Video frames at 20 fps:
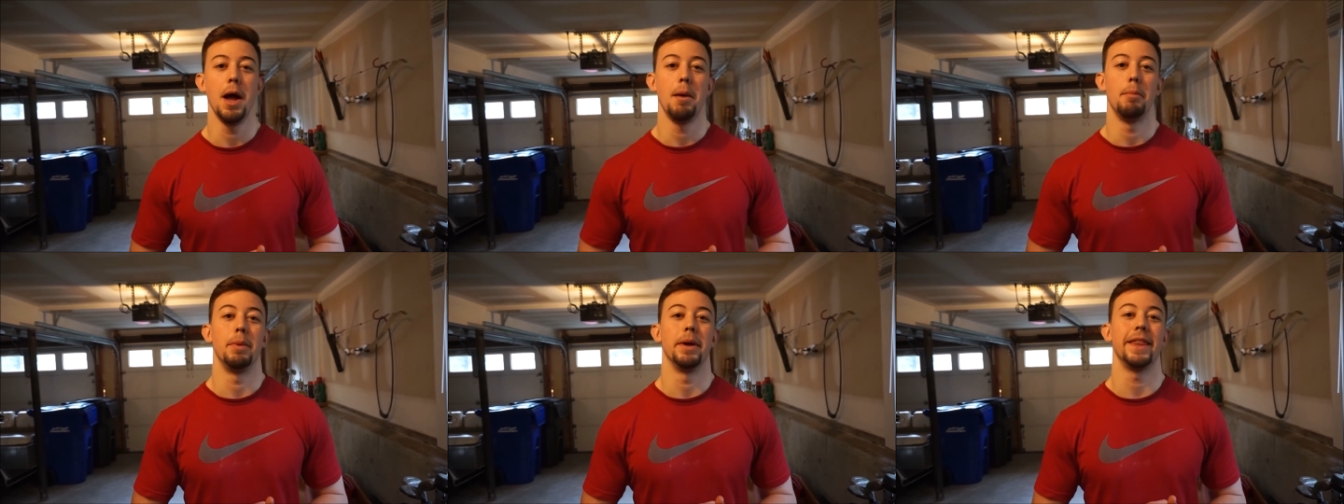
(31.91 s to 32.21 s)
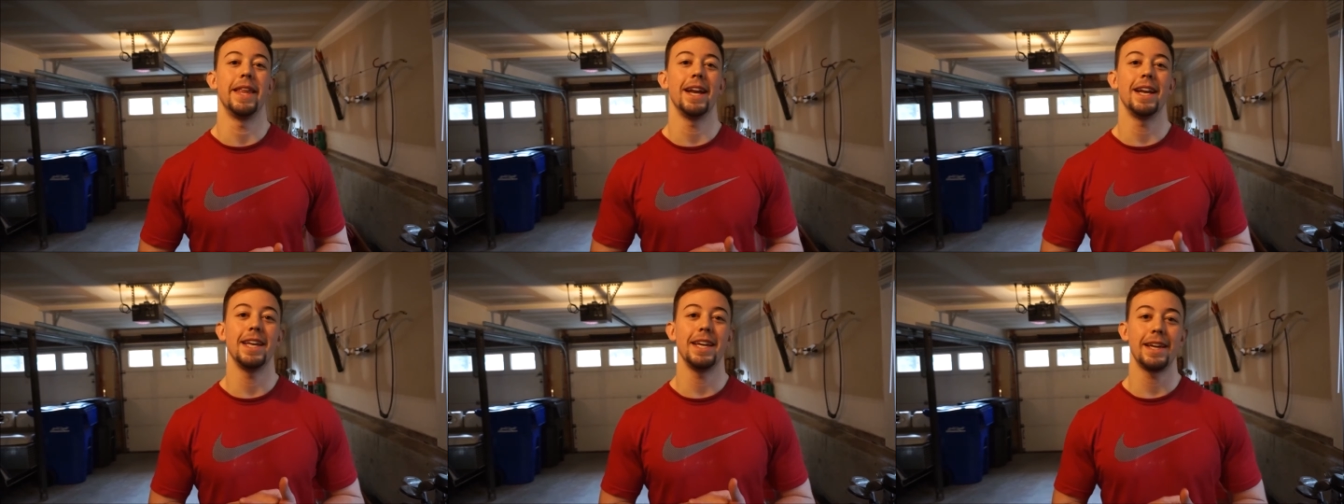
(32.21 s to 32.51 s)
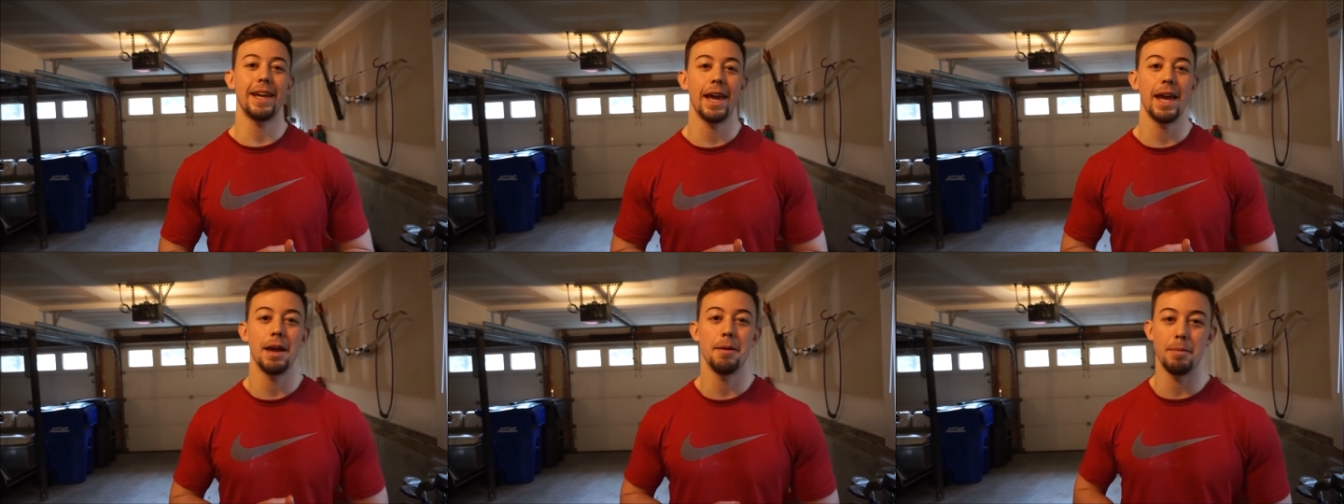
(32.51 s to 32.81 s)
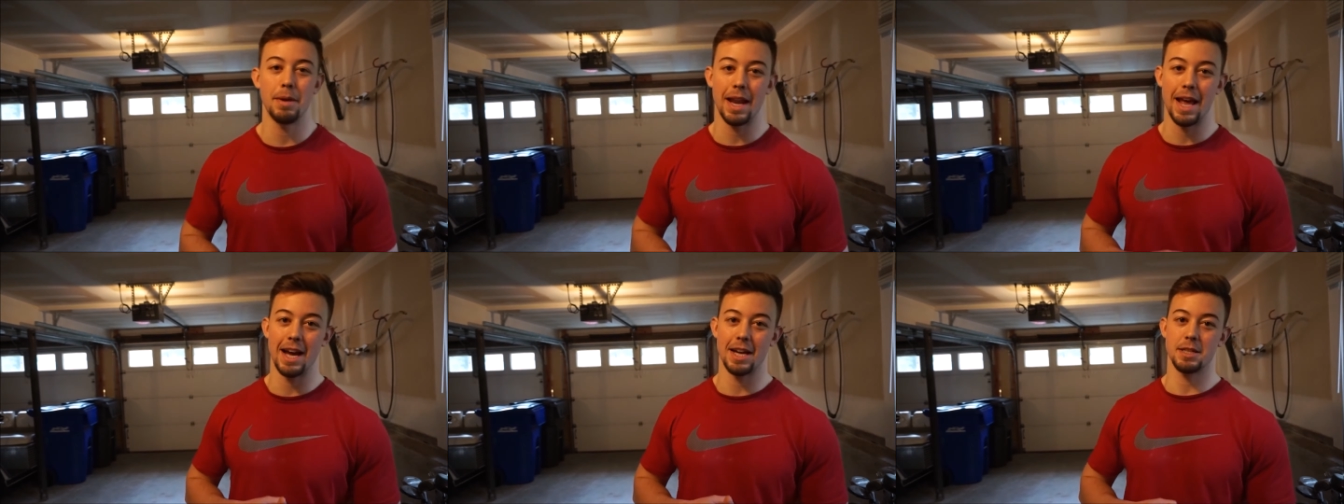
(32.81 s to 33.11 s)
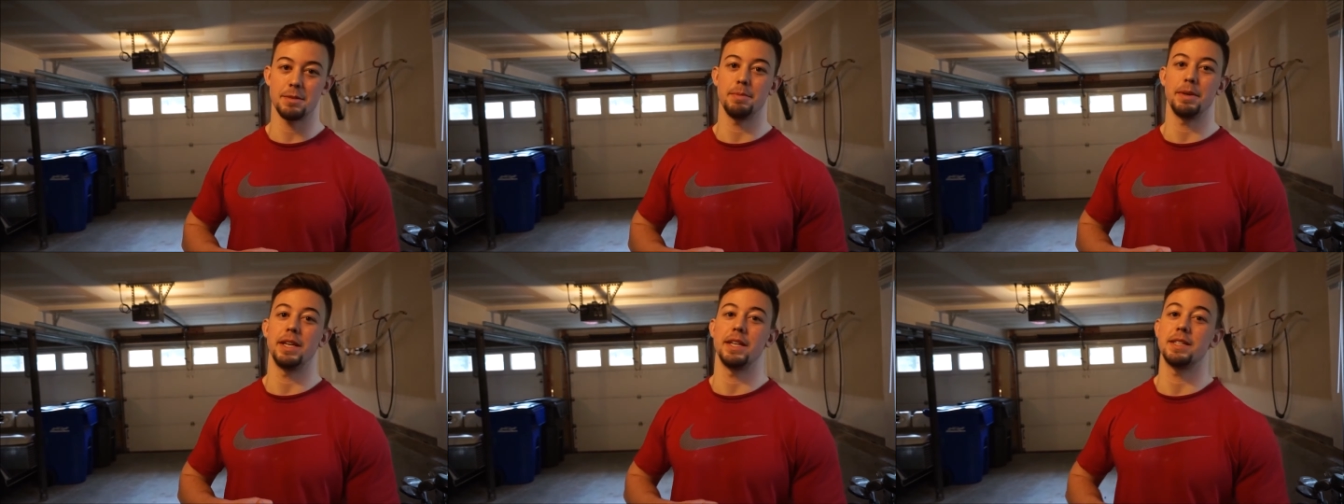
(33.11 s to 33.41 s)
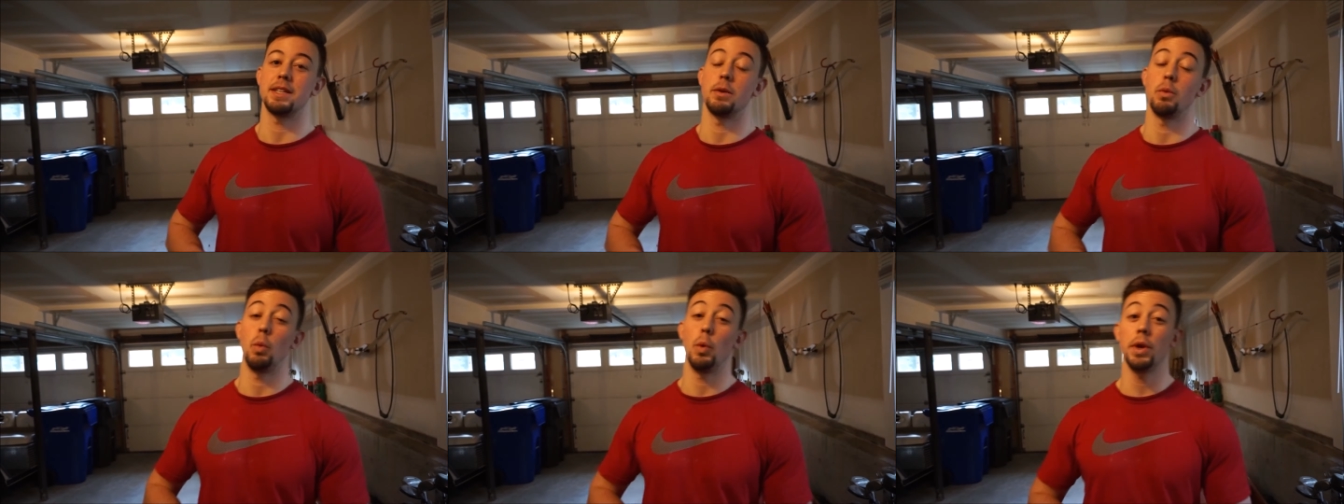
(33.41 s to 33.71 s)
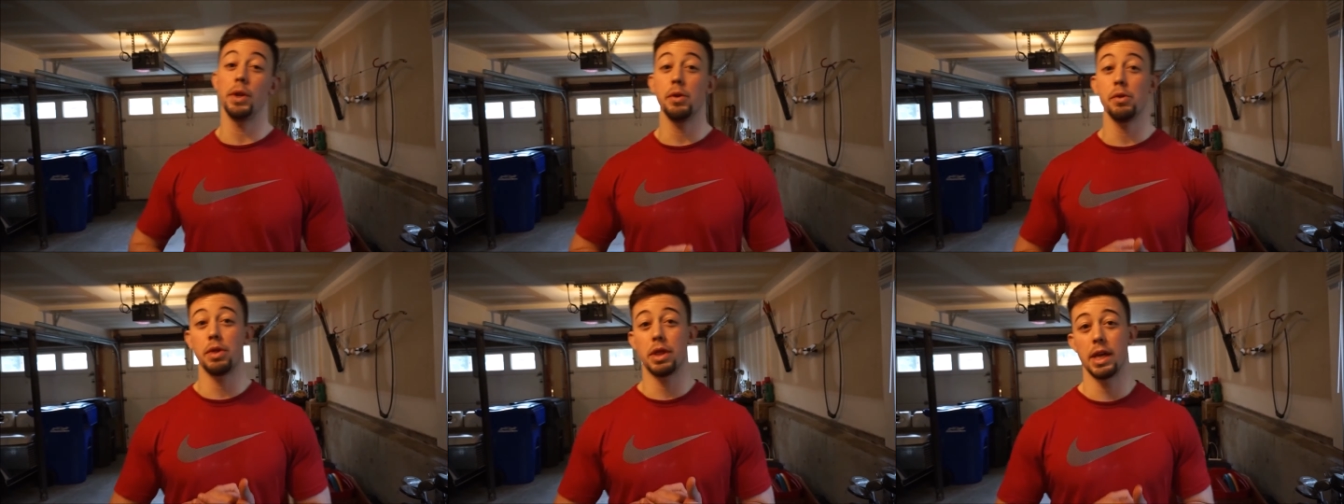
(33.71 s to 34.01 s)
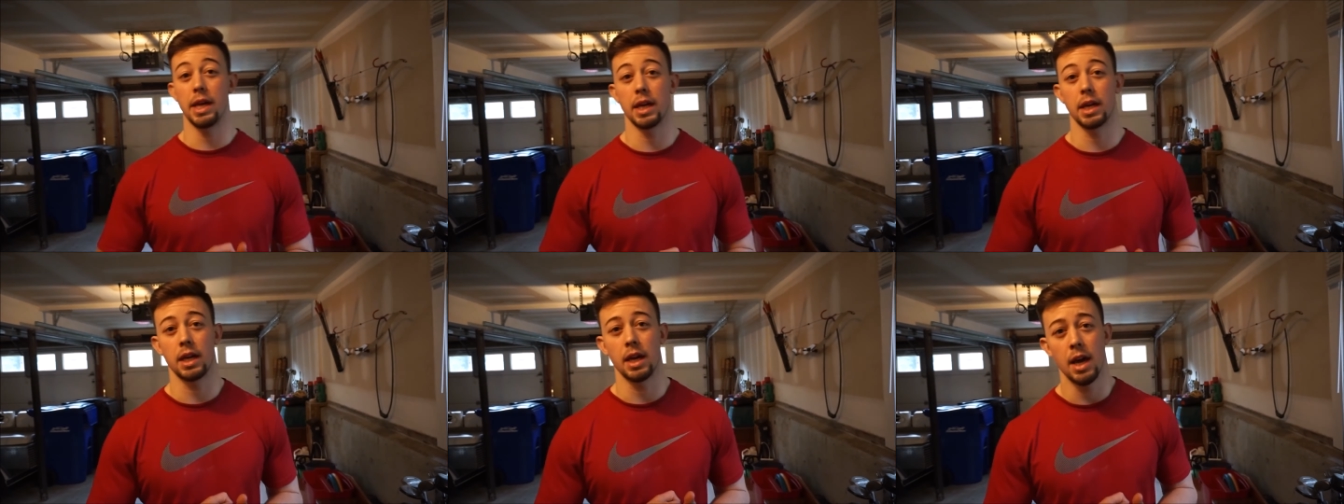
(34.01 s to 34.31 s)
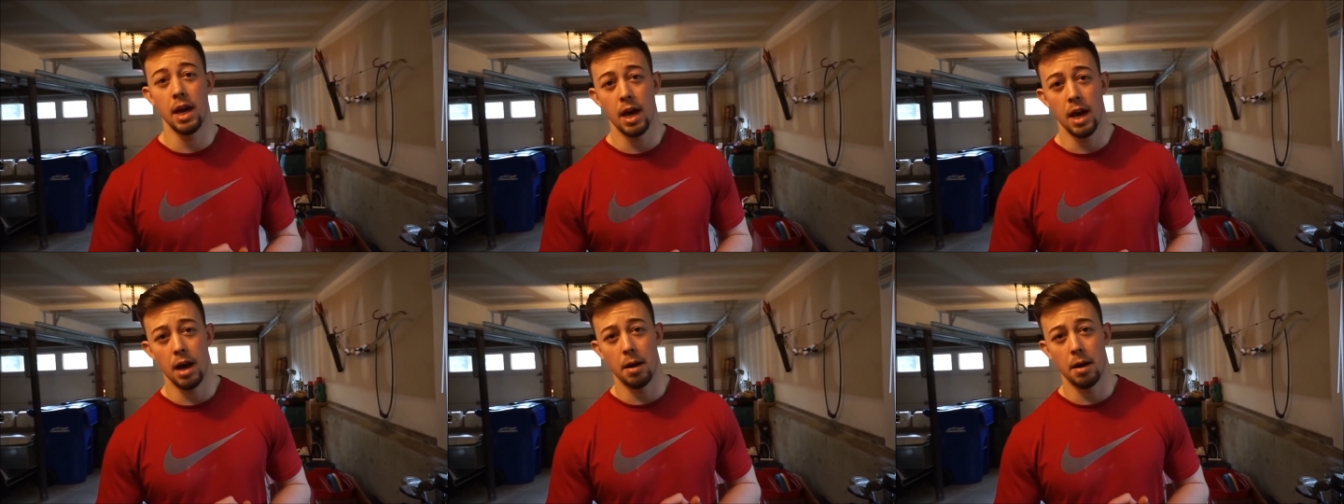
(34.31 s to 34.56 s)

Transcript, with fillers: But then he came and asked me, he said, what do you think